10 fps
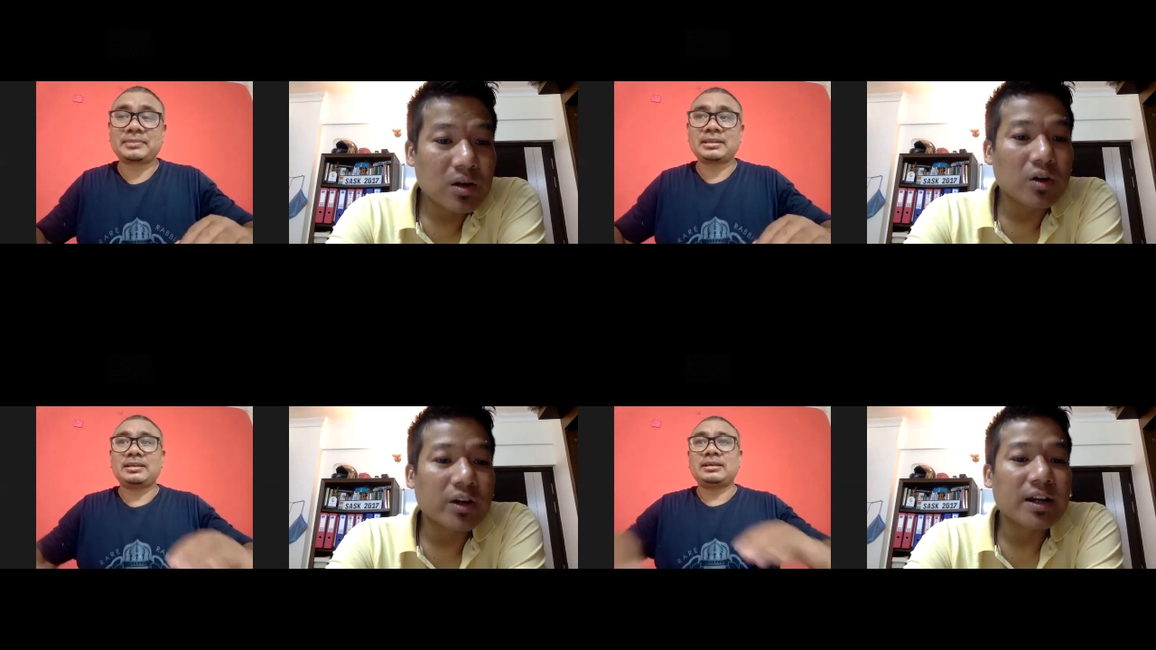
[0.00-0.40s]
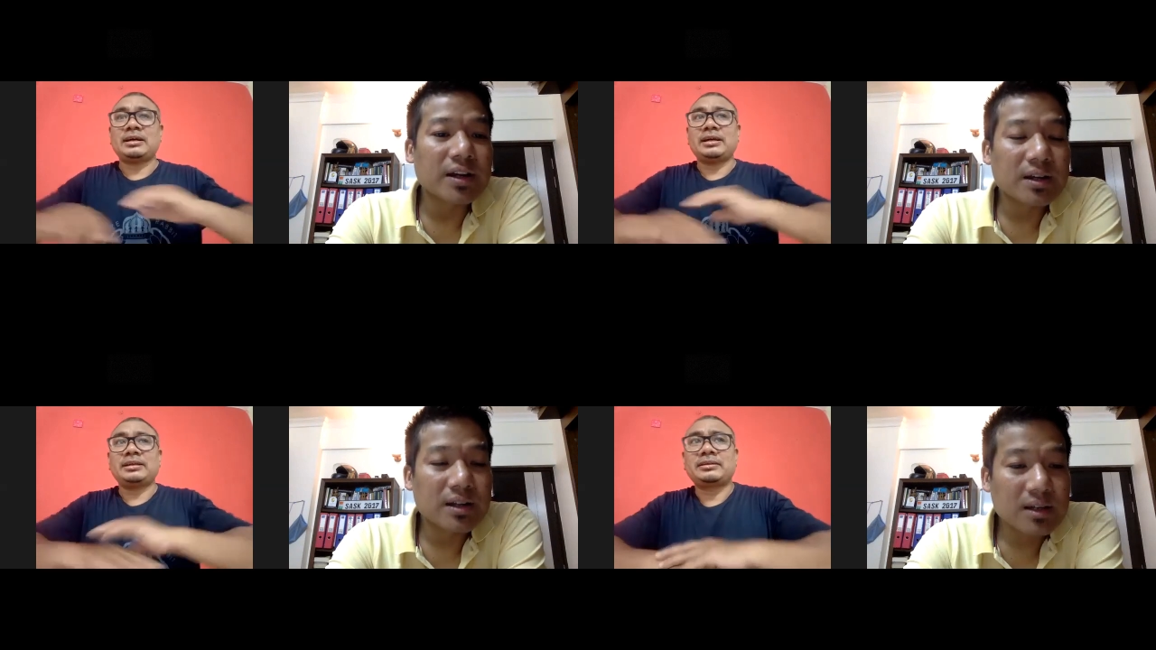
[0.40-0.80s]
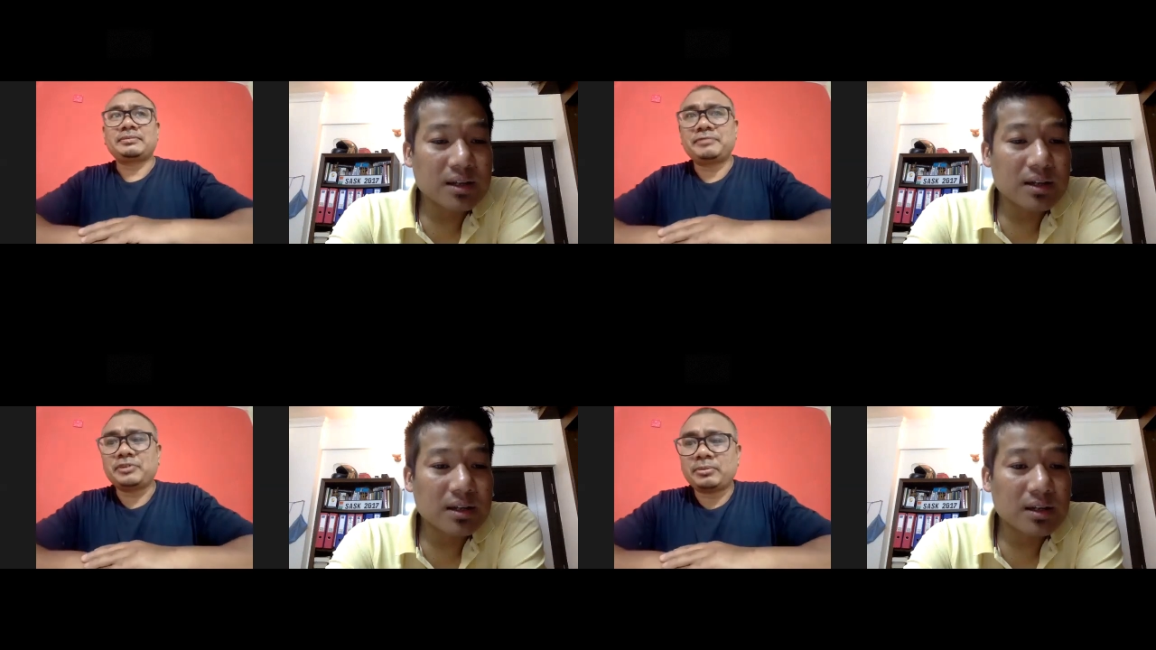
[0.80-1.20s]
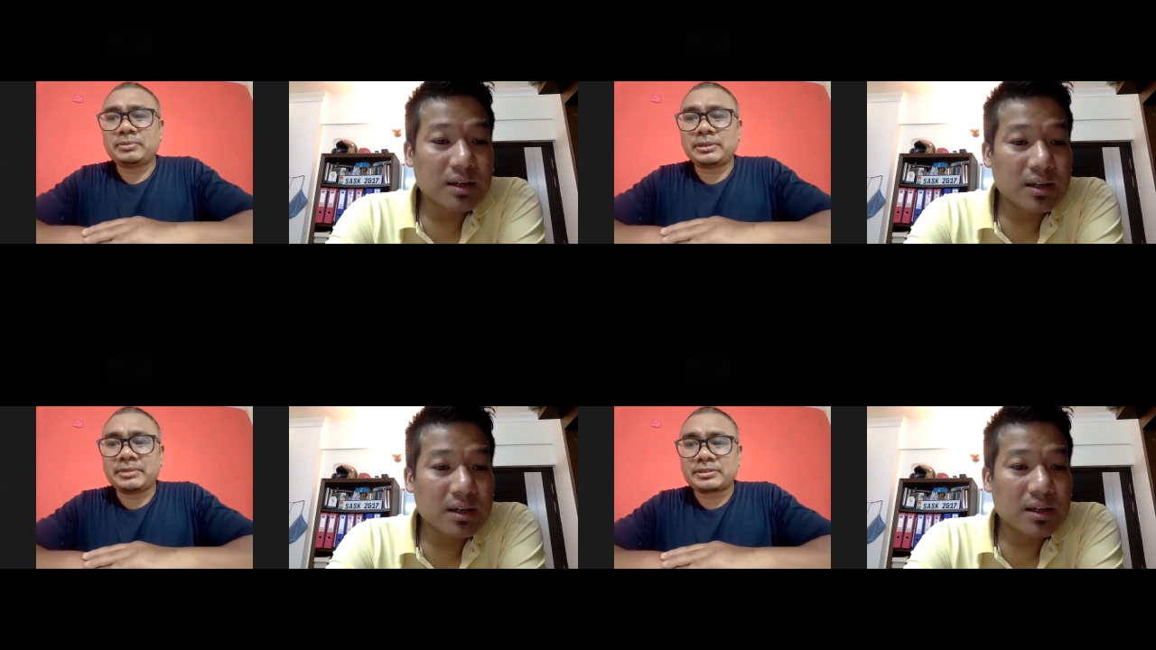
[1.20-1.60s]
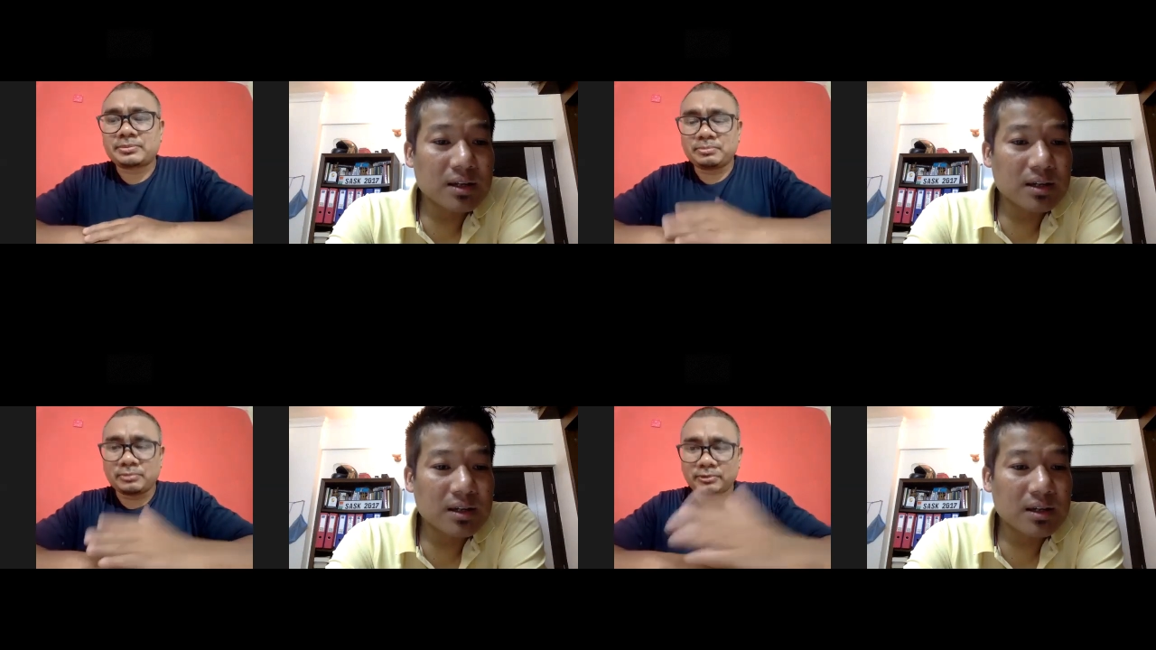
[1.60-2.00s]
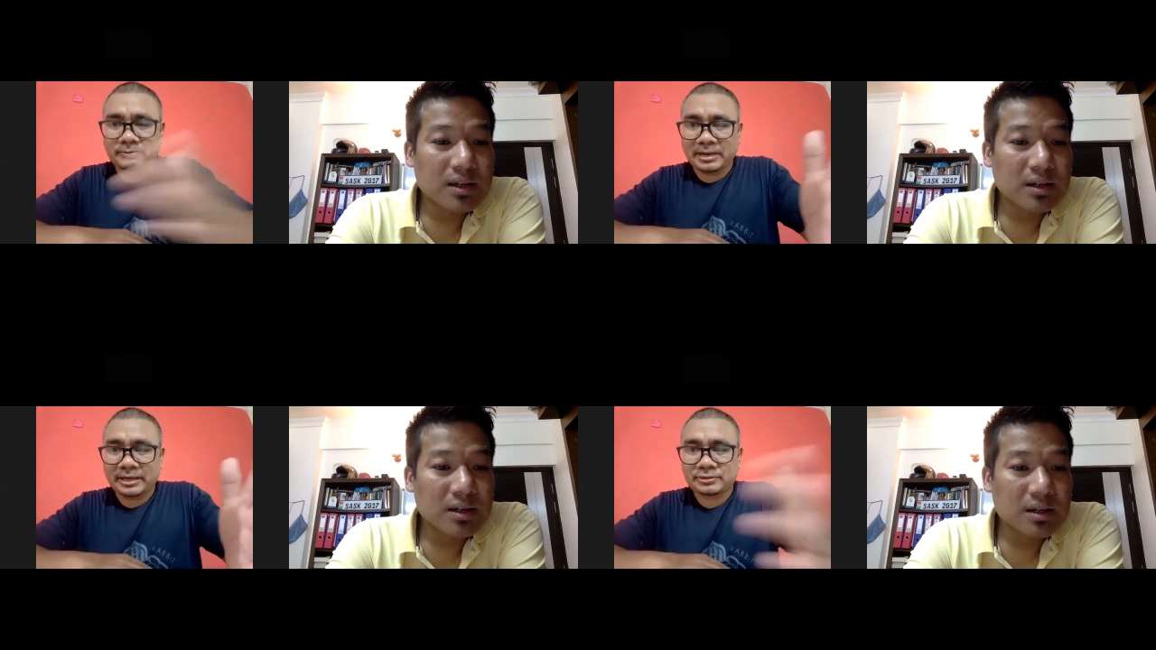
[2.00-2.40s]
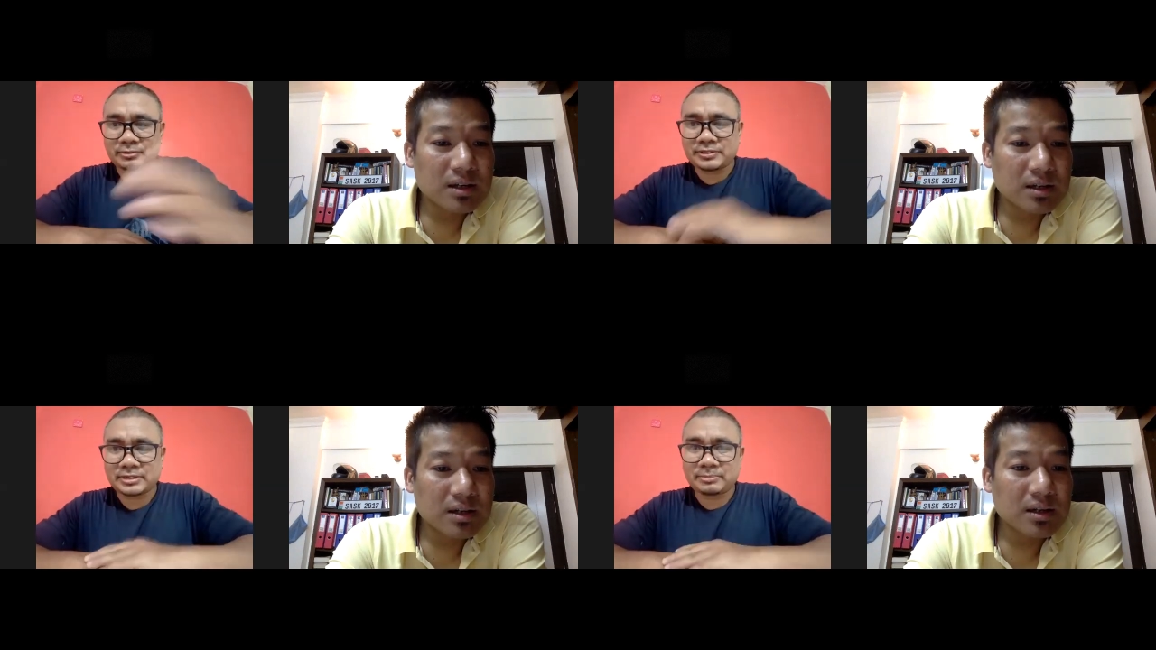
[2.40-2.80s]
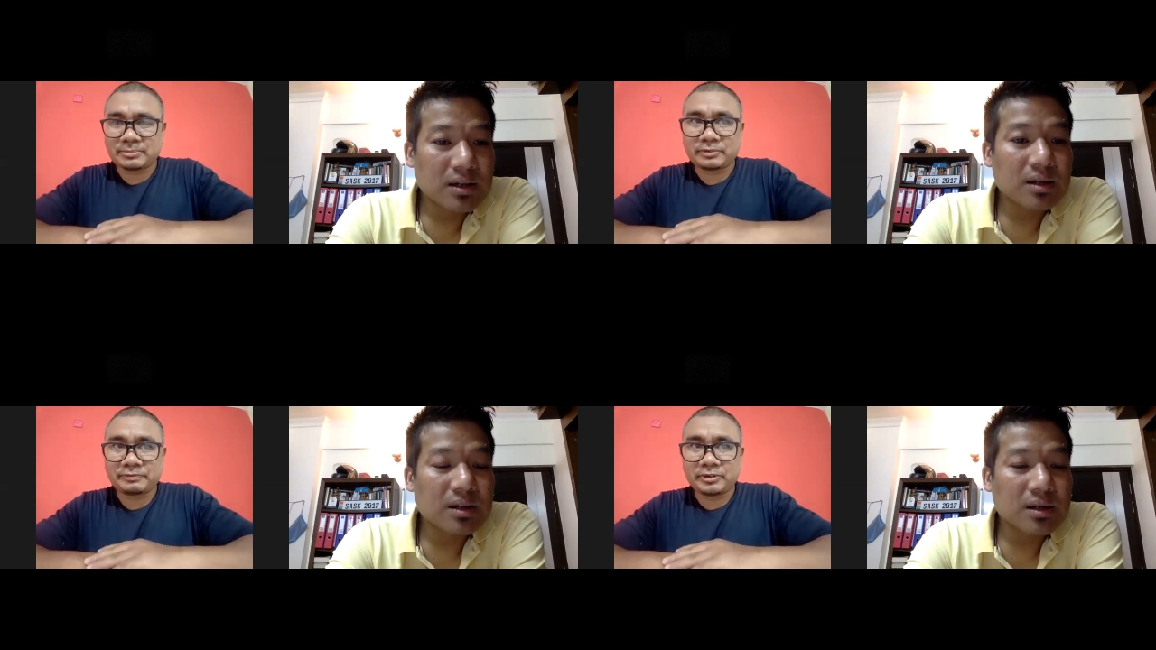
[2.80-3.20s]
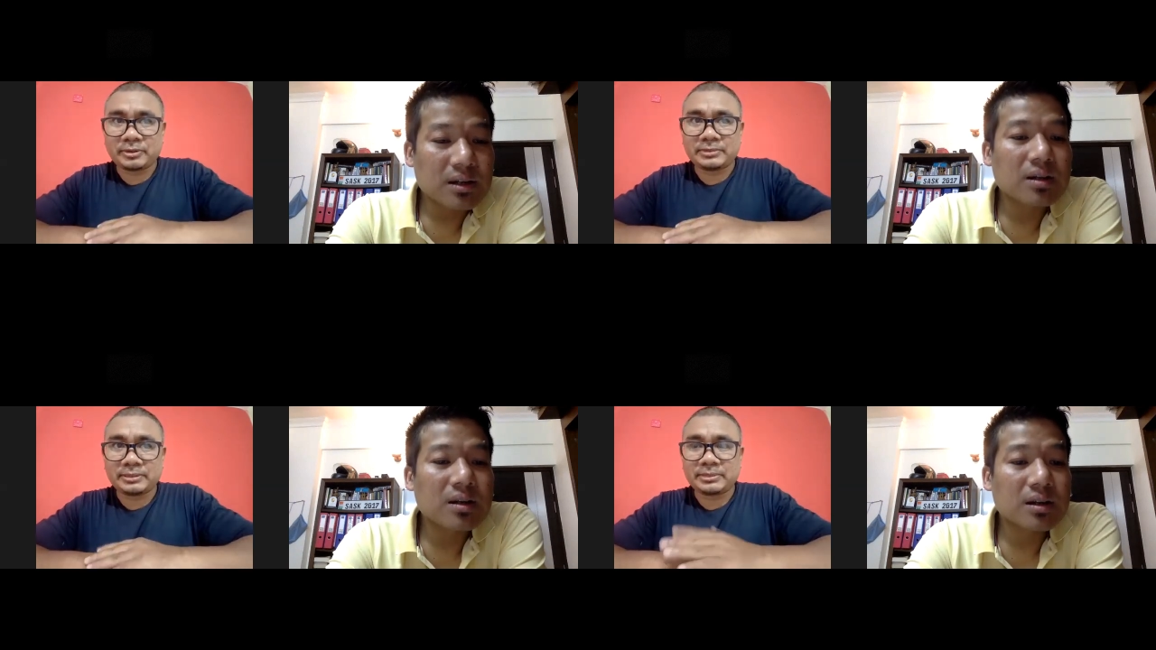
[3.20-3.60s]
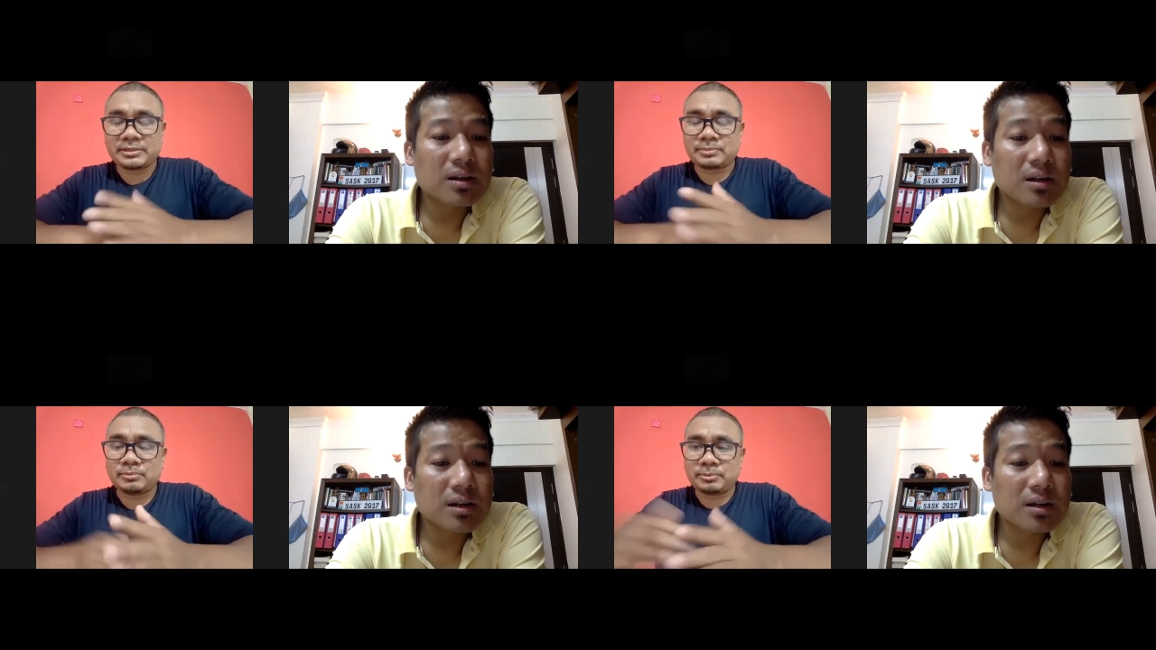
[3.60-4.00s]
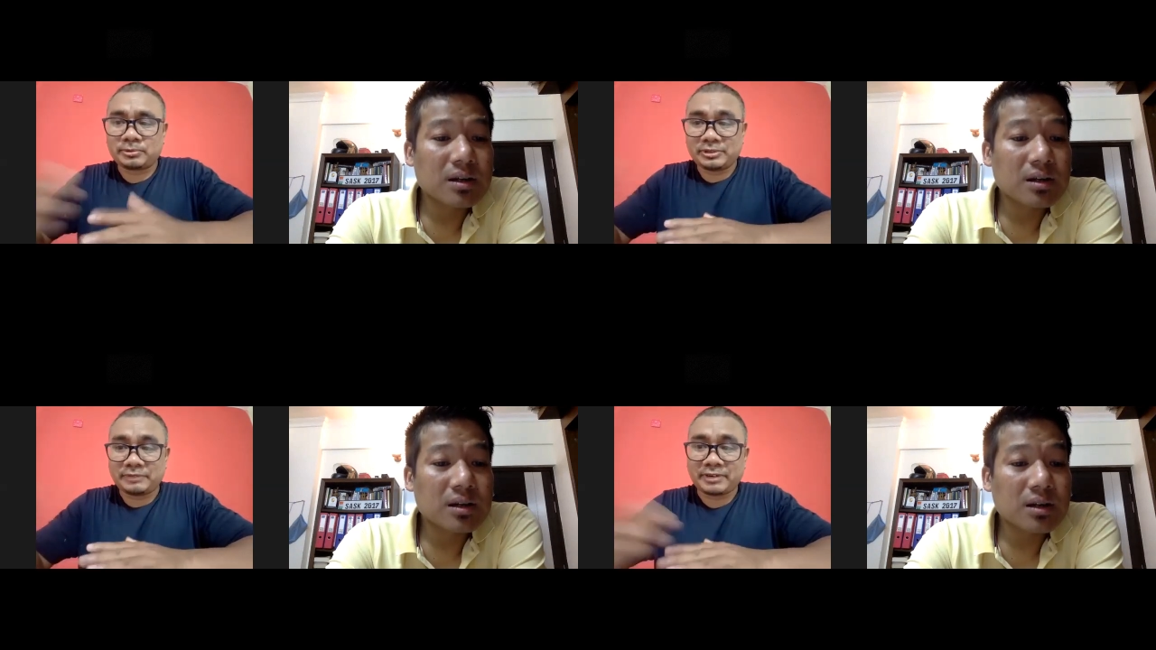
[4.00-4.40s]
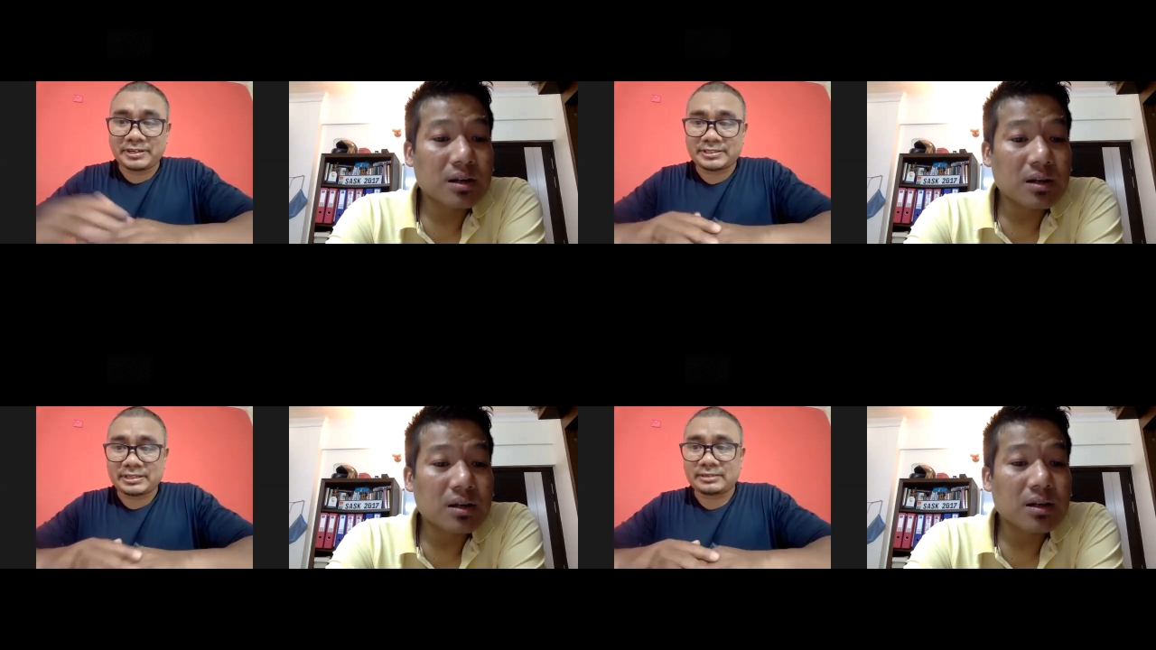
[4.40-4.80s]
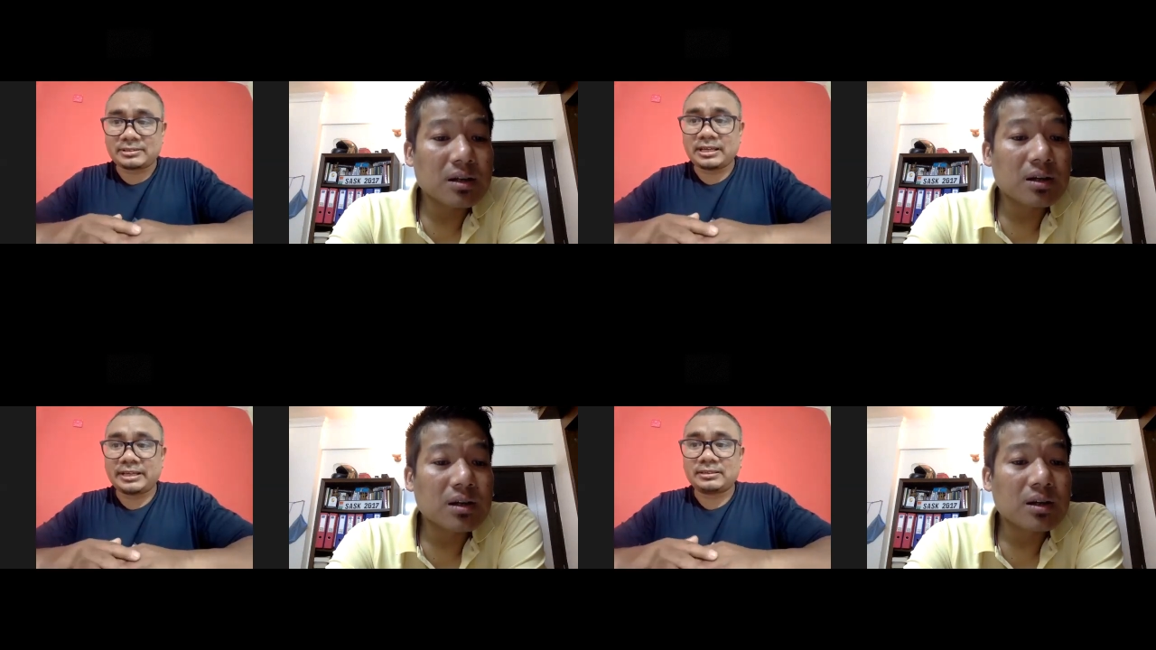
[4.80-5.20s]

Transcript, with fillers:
Speaker 1: Okay. Then few of them has moved back to Assam, or few of them has moved to different states like